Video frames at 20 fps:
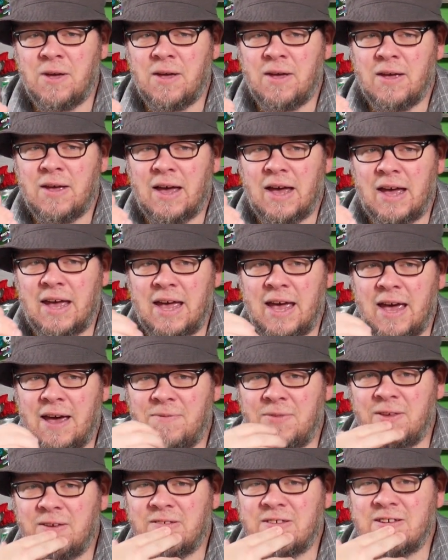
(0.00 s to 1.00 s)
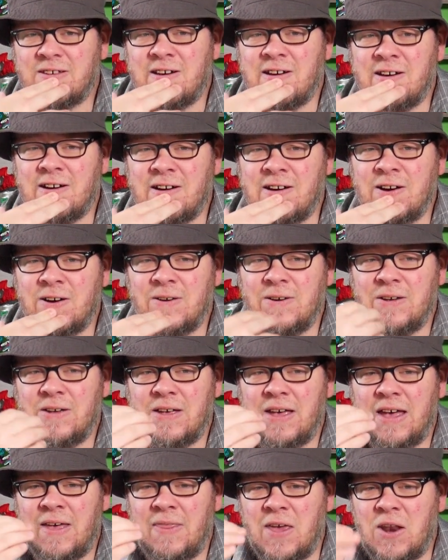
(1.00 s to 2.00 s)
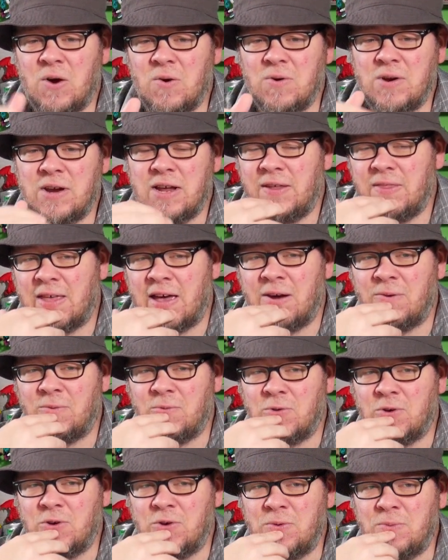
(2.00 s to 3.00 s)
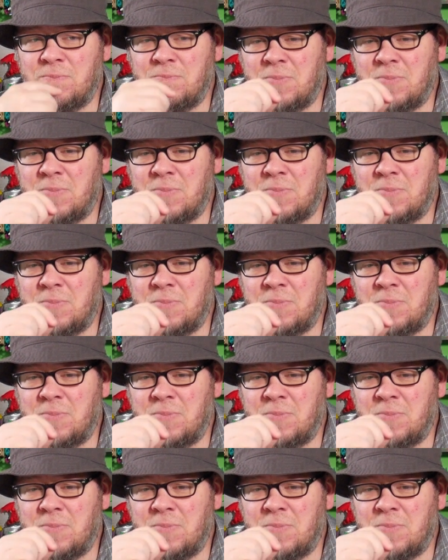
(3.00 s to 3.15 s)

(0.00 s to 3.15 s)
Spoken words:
I have this card and they don't need that rune,